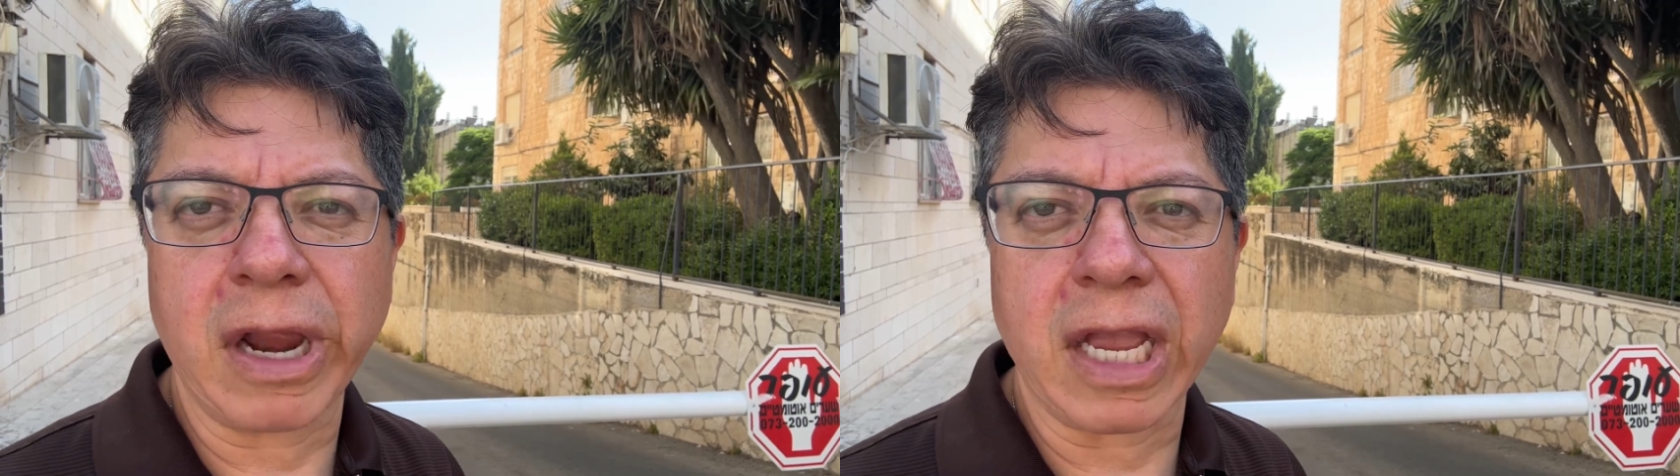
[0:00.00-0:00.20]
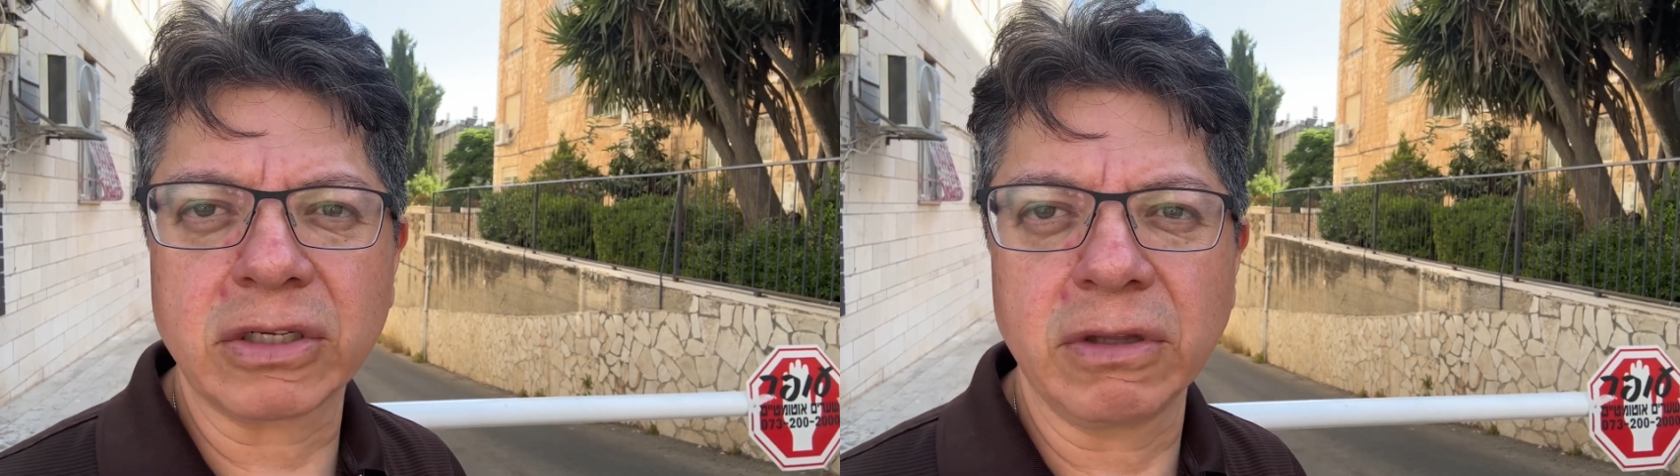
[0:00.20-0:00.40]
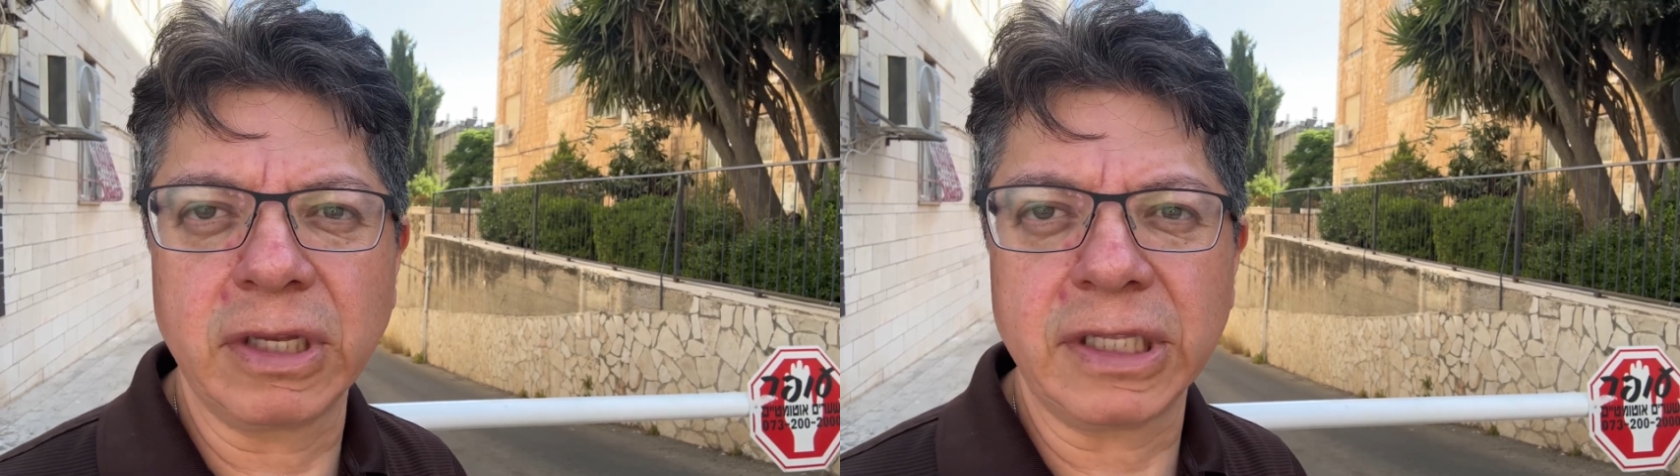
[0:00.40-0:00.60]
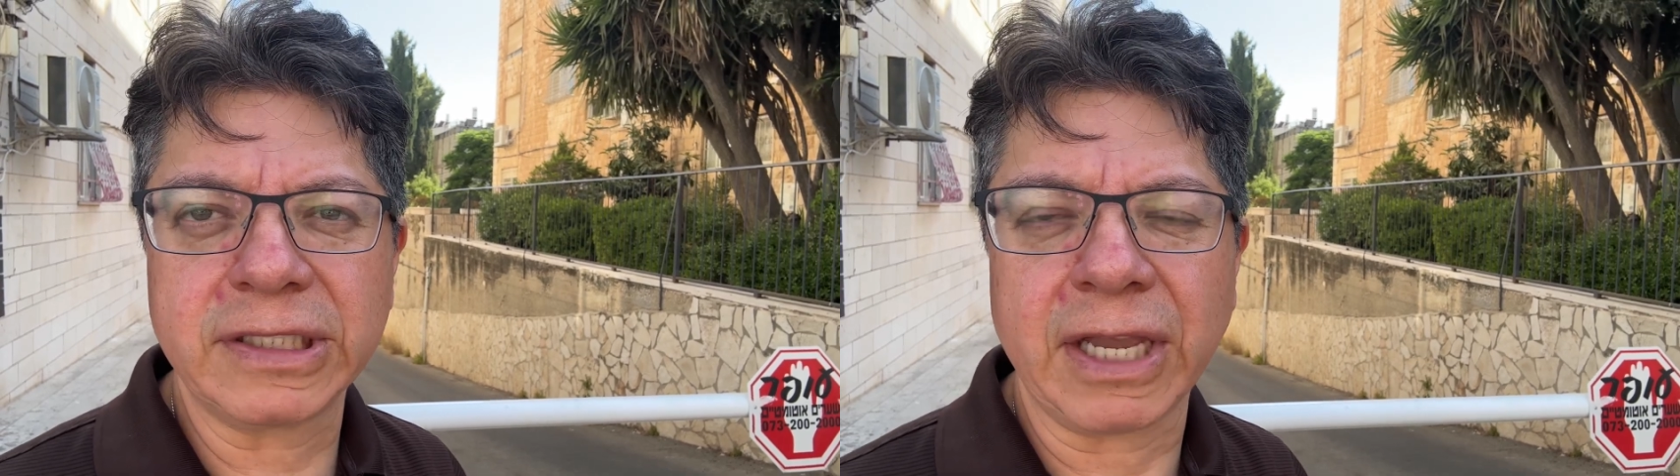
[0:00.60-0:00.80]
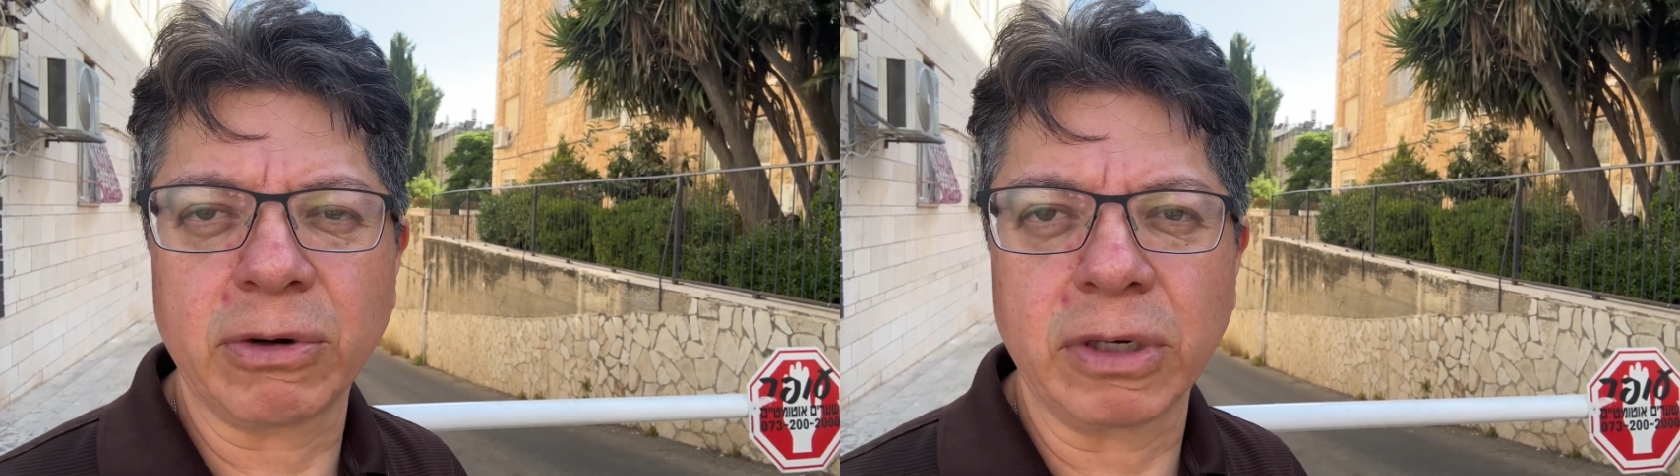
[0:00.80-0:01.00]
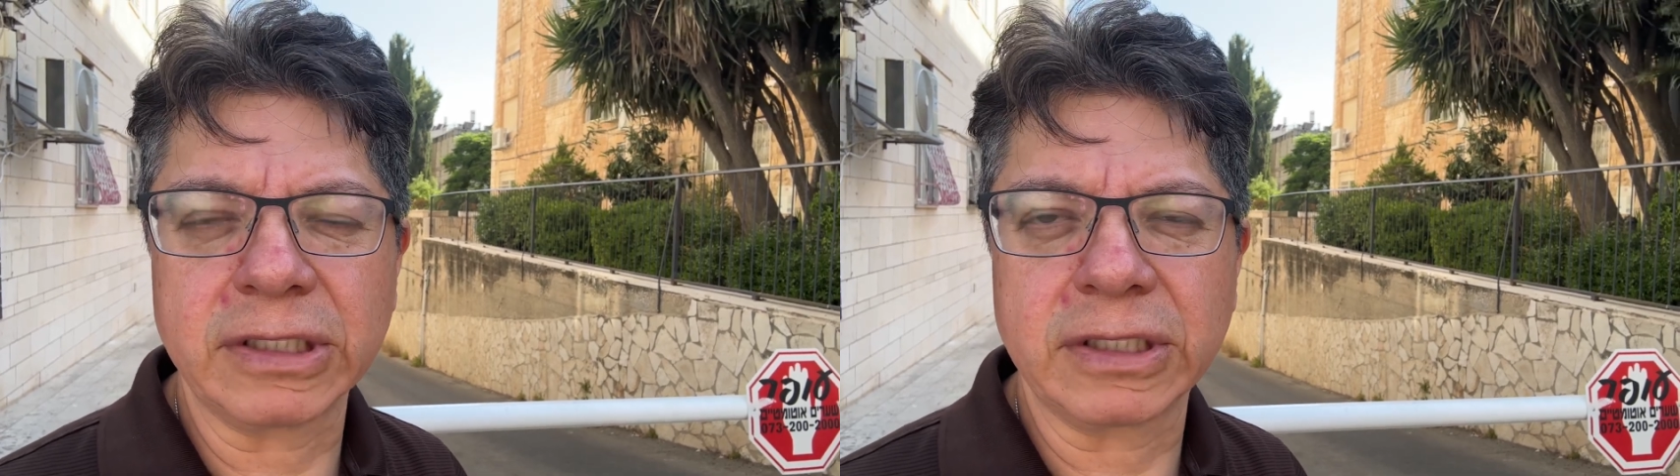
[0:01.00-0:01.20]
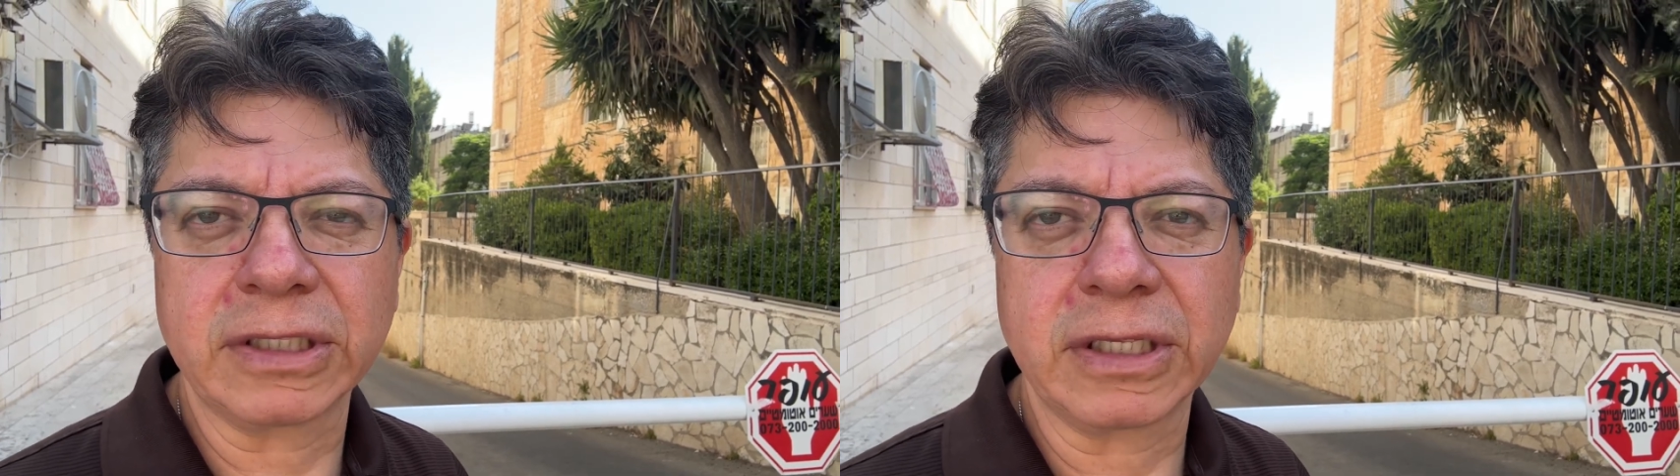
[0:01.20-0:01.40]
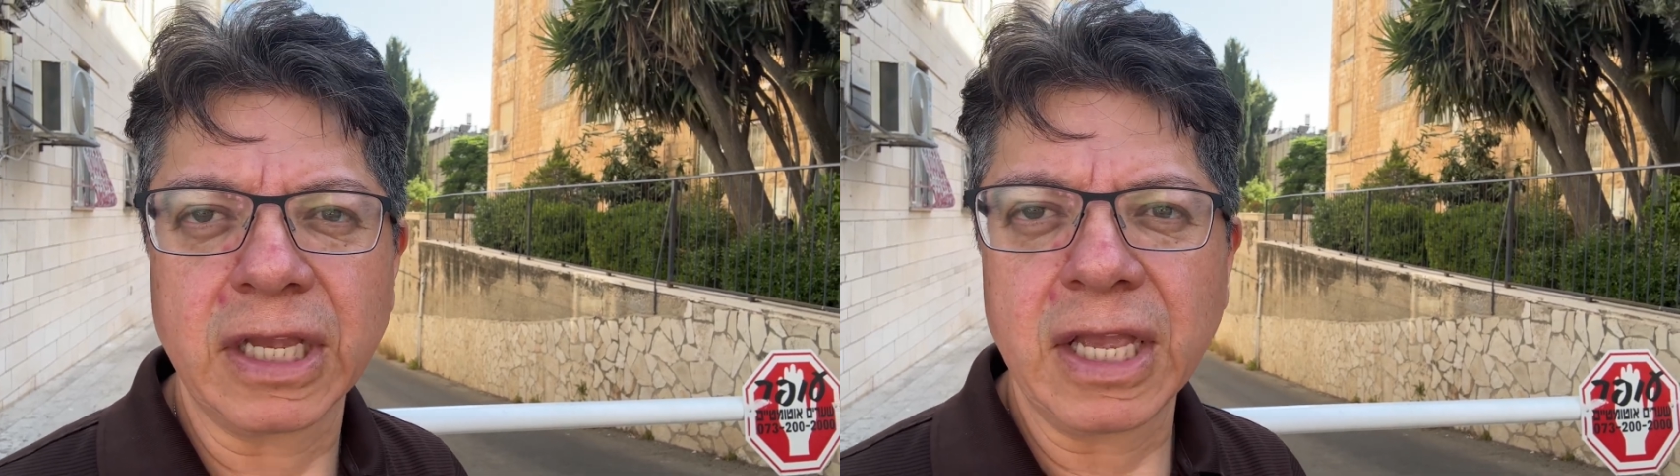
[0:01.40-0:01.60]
actually terrorists.